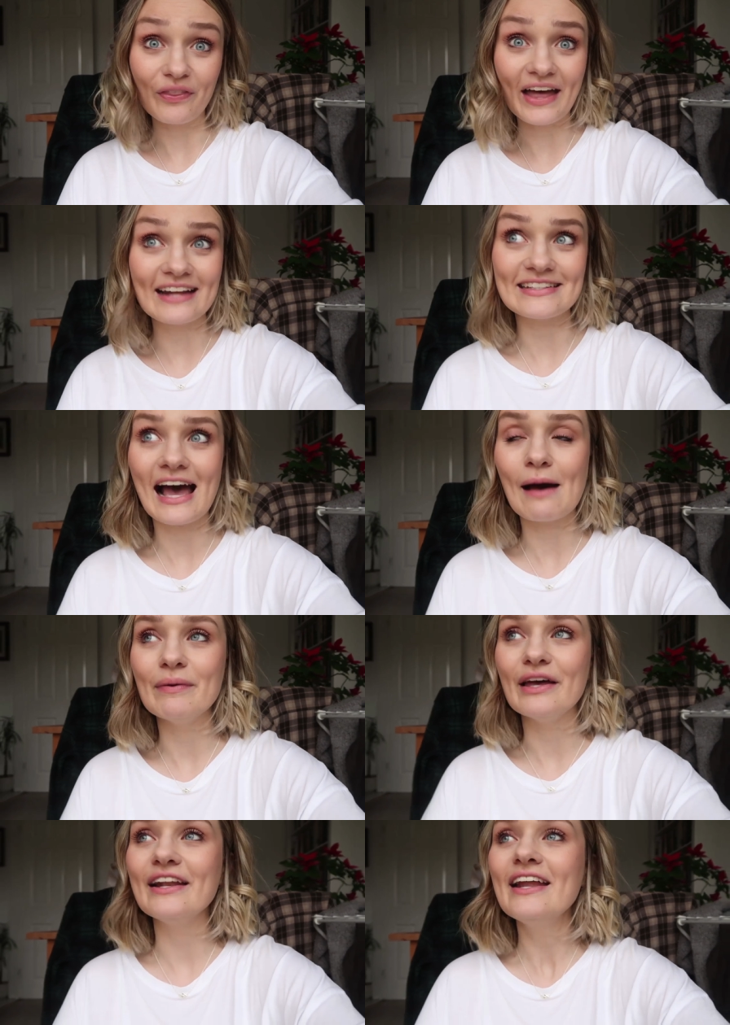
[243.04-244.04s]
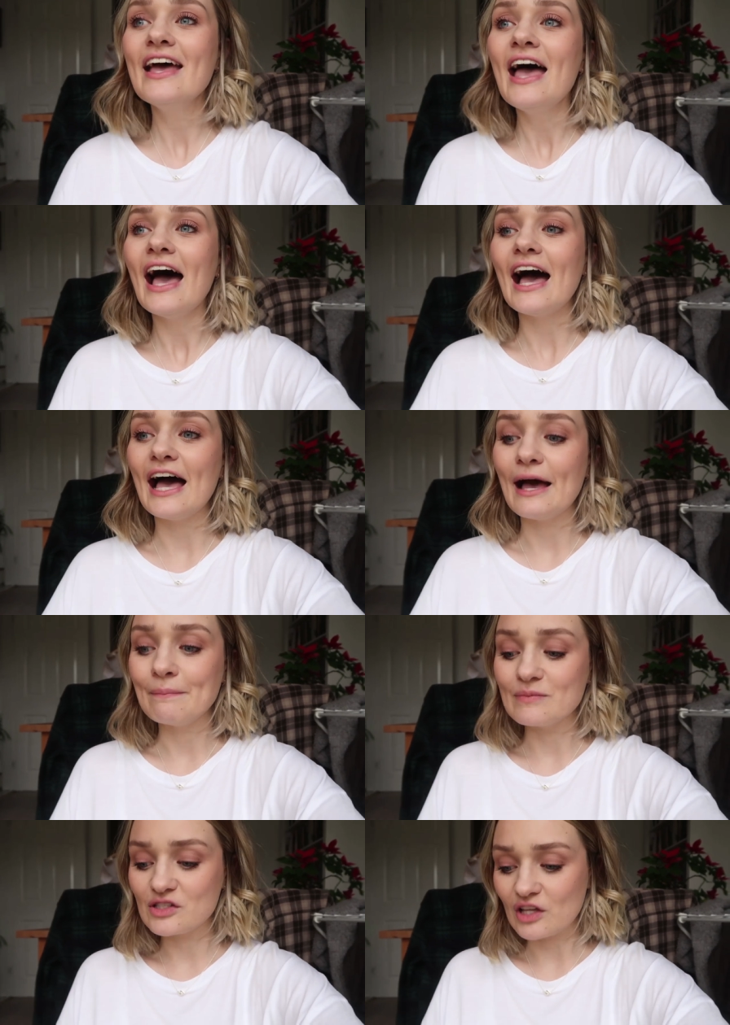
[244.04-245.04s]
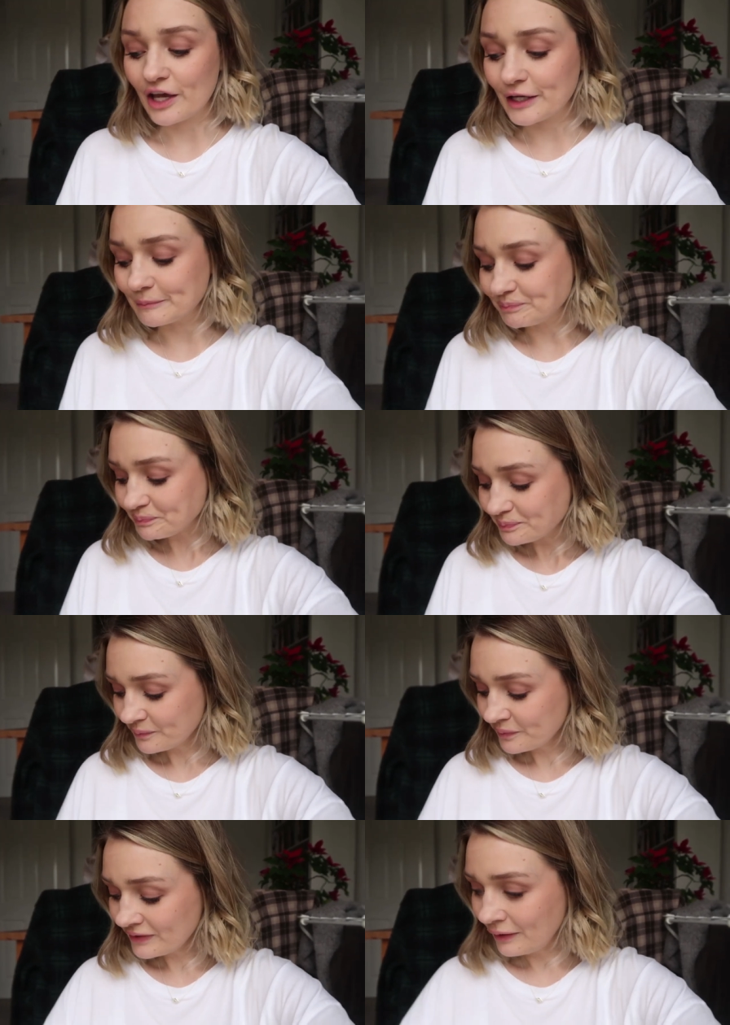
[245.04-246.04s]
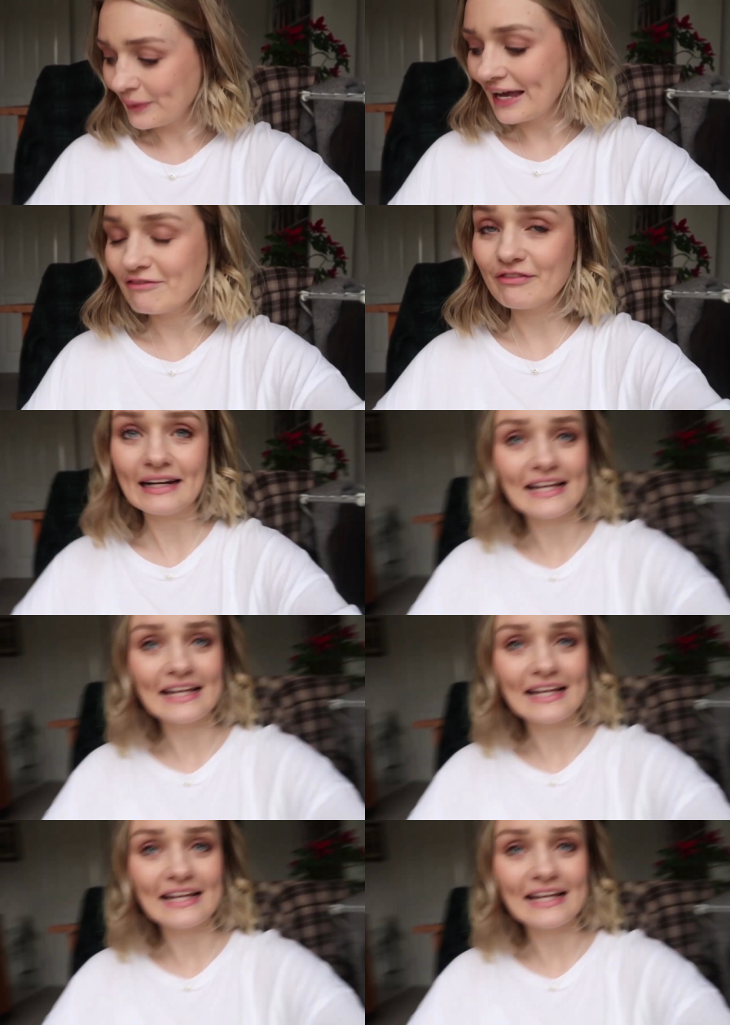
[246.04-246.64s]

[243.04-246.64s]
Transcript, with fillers: want that to happen. Um, so we haven't